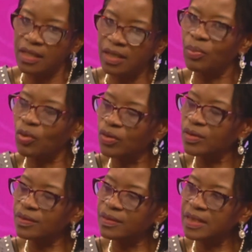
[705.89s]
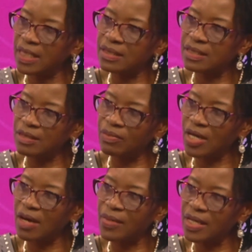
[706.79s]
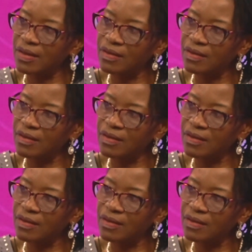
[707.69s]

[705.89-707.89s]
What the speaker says: the bone density becoming